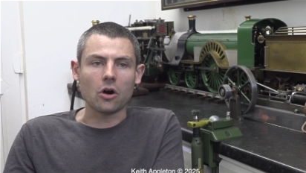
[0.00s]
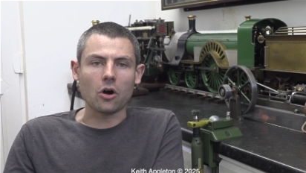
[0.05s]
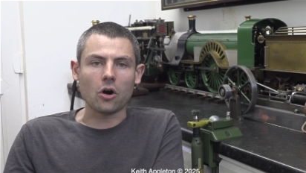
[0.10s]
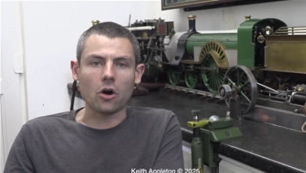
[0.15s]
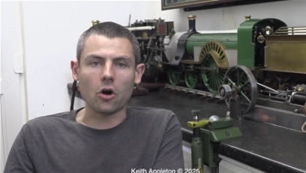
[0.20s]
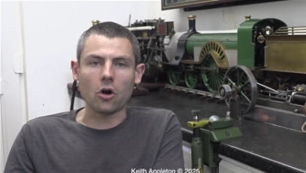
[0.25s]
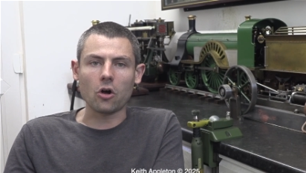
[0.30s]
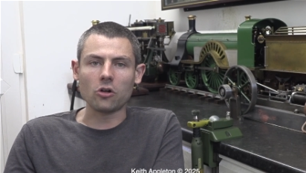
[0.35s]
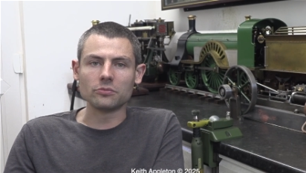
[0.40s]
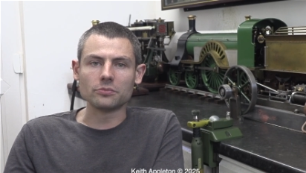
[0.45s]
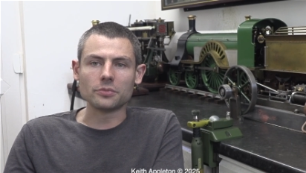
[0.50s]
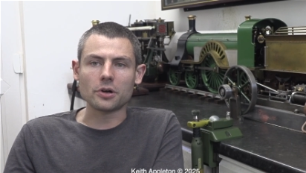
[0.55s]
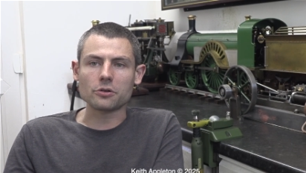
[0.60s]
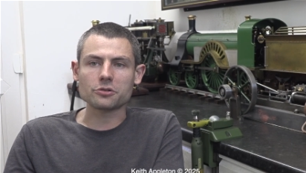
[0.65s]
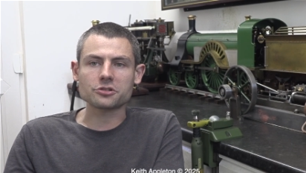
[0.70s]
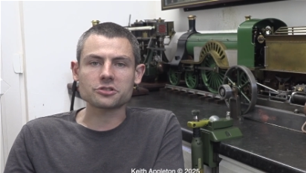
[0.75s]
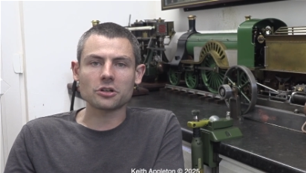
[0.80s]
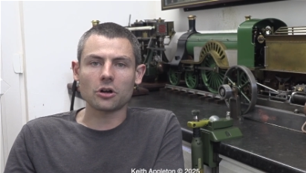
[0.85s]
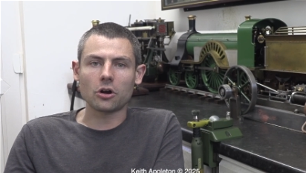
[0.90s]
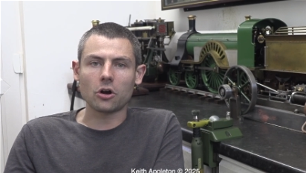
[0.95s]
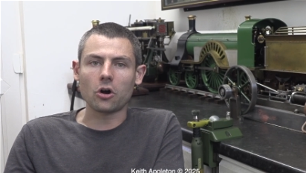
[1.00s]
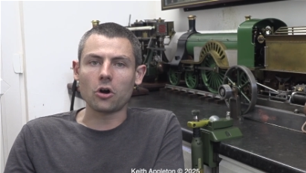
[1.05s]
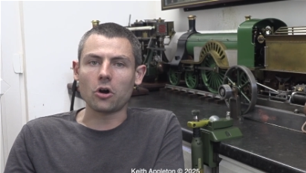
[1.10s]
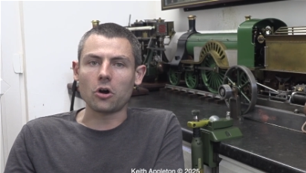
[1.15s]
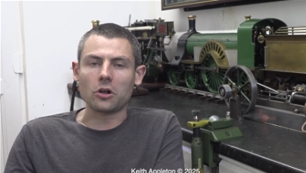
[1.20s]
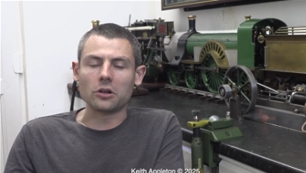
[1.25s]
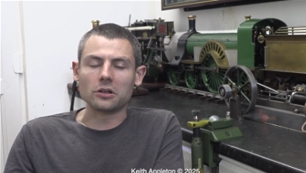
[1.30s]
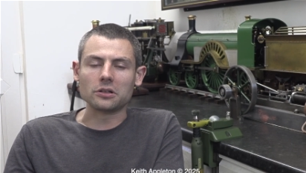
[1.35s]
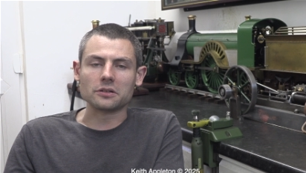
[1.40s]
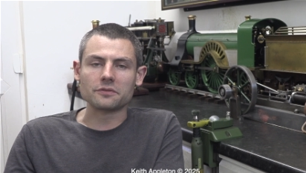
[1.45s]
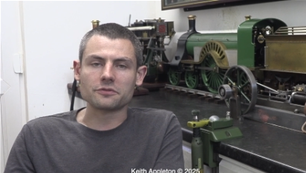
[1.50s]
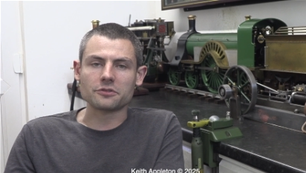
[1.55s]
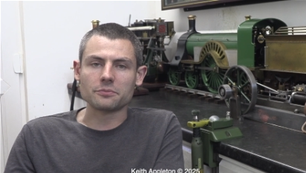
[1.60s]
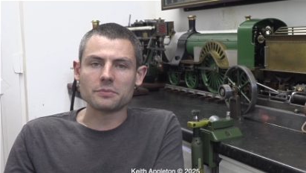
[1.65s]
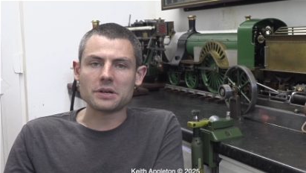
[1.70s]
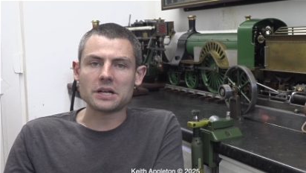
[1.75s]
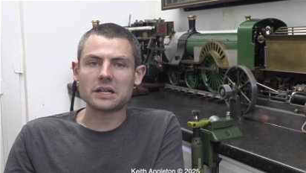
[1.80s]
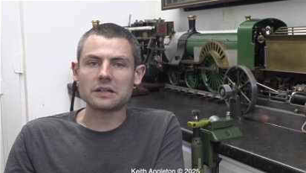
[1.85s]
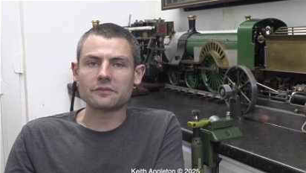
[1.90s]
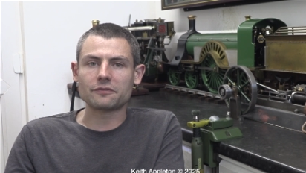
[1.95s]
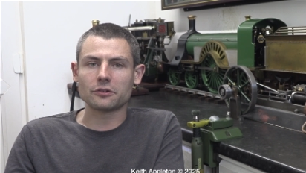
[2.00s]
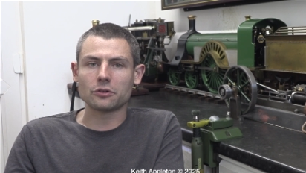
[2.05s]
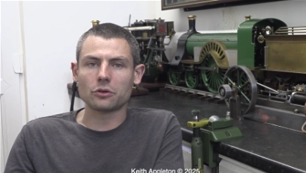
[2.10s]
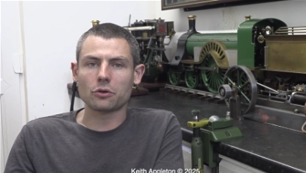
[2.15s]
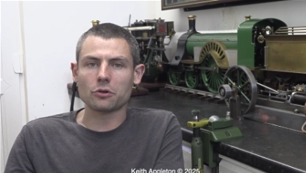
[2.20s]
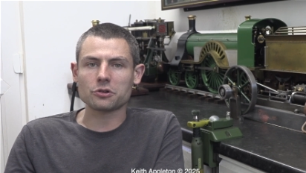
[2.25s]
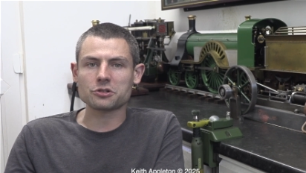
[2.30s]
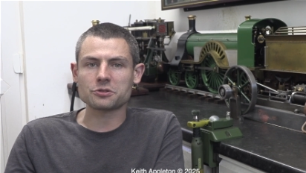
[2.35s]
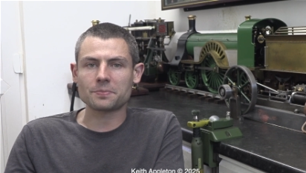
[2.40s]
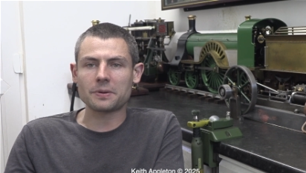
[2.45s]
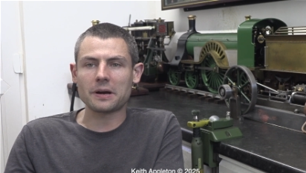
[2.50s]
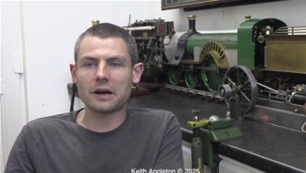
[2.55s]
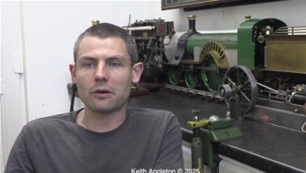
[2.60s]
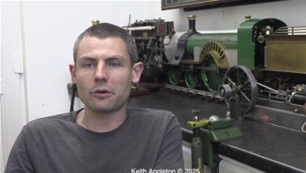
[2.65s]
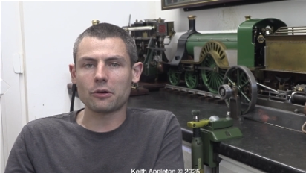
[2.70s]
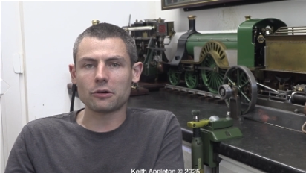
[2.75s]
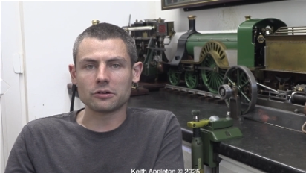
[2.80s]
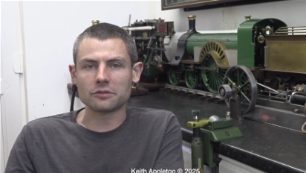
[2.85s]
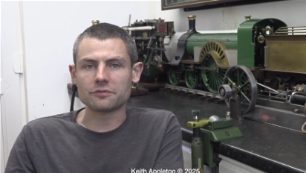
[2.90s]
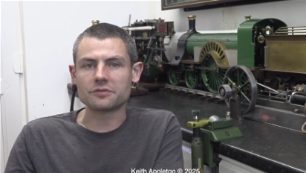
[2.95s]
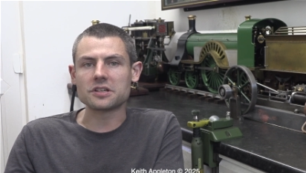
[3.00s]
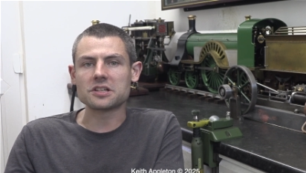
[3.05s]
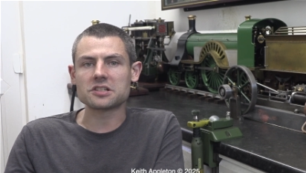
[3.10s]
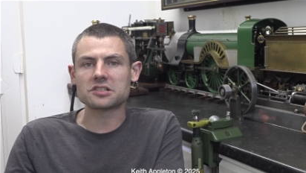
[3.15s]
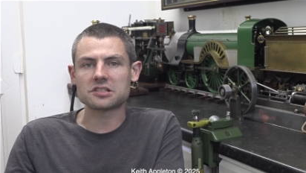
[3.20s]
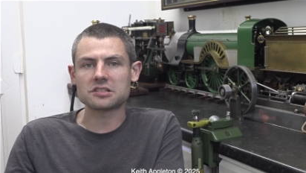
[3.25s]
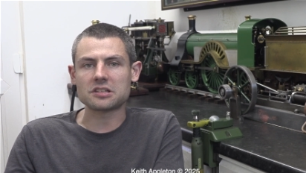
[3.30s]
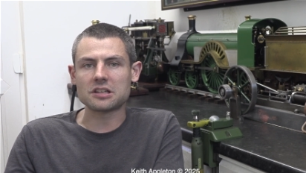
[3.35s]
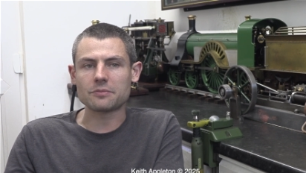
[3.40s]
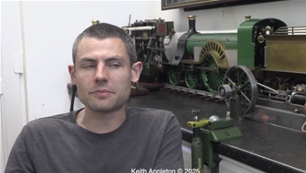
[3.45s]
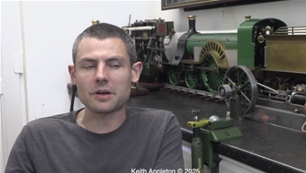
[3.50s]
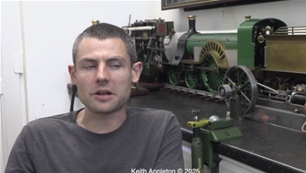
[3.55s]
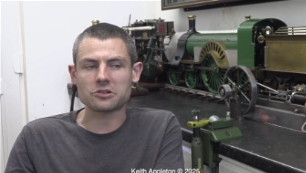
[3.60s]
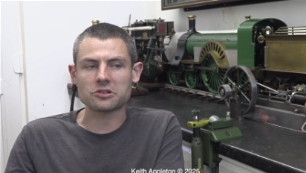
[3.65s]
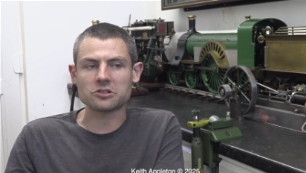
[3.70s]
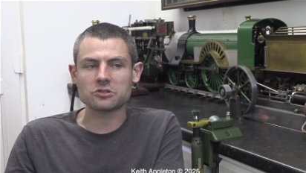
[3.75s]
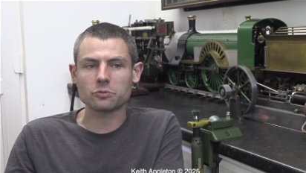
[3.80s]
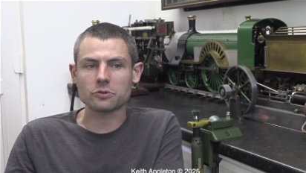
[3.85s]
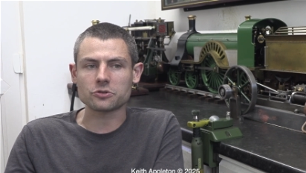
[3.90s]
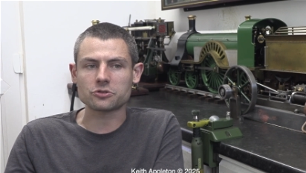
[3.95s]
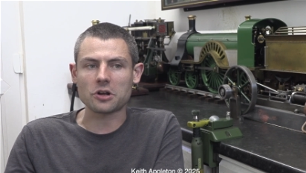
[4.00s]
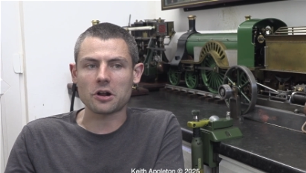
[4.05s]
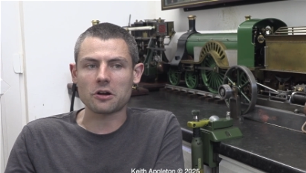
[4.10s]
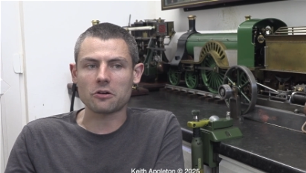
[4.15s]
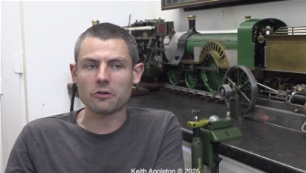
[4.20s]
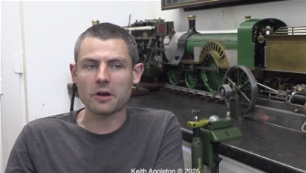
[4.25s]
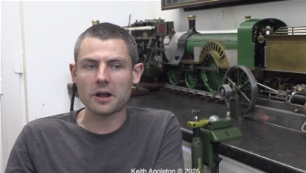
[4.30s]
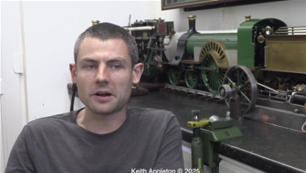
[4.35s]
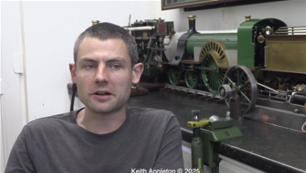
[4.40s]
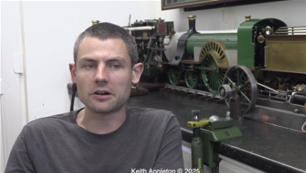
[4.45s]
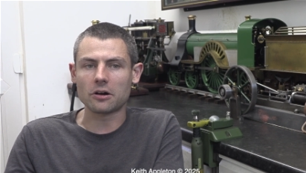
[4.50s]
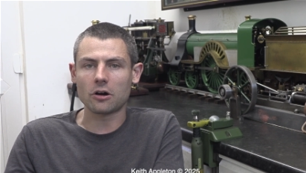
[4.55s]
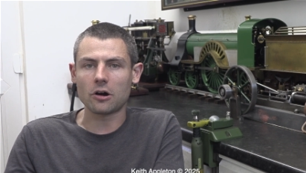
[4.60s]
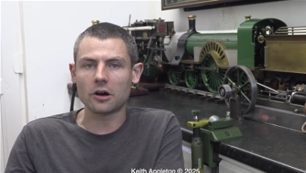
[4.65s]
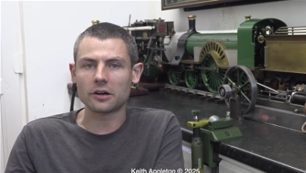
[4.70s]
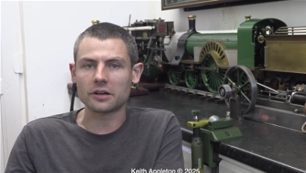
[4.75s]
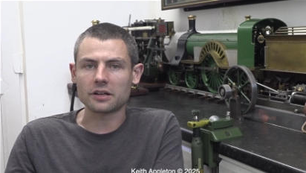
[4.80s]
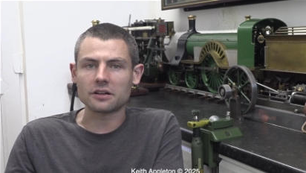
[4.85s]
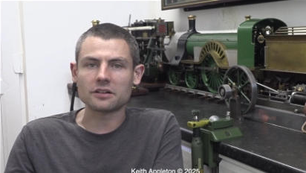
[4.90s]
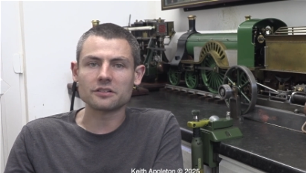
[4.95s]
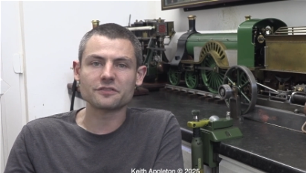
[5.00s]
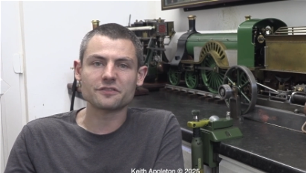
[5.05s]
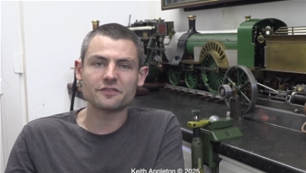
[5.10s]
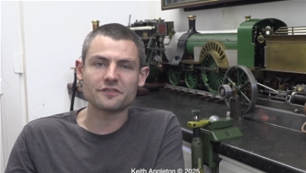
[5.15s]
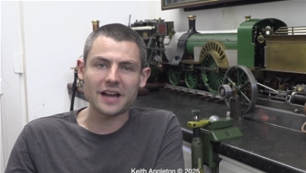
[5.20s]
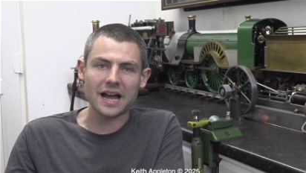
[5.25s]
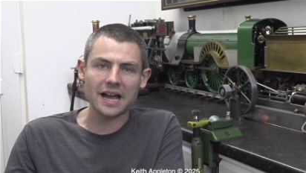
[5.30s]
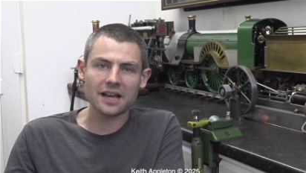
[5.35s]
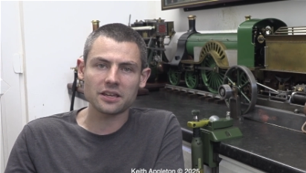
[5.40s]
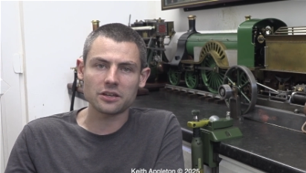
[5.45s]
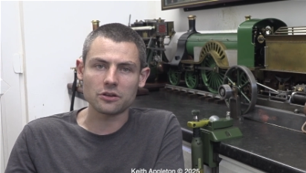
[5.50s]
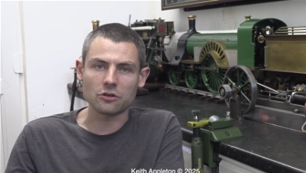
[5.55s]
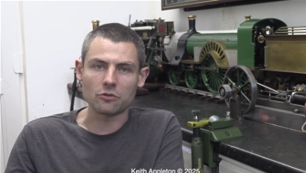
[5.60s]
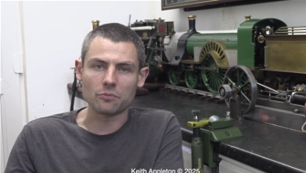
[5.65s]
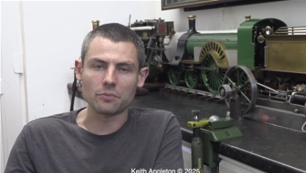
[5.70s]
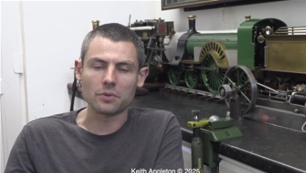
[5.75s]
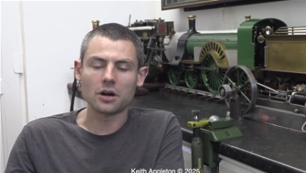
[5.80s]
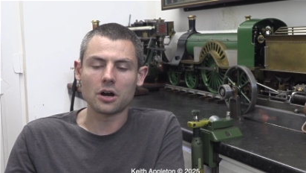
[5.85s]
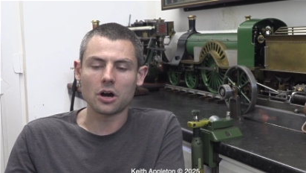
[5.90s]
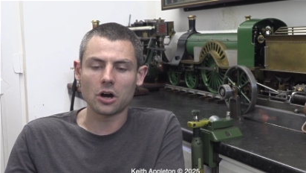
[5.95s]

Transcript: almost all of the meaningful horsepower of these steam engines were generated on a vacuum